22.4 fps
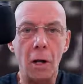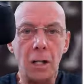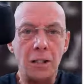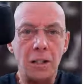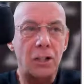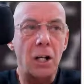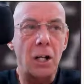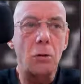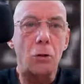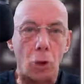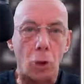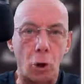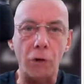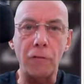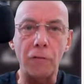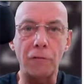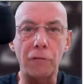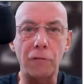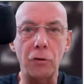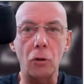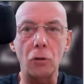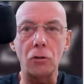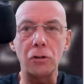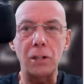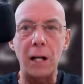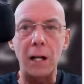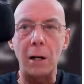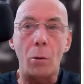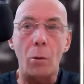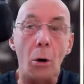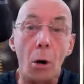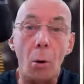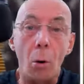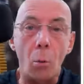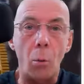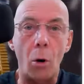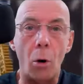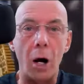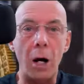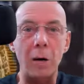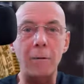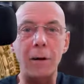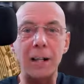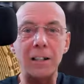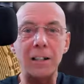So CoinFloor's out,
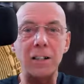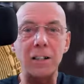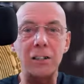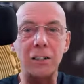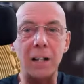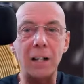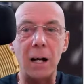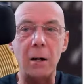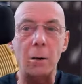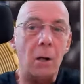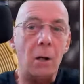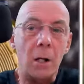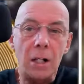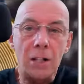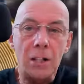Wirex is out,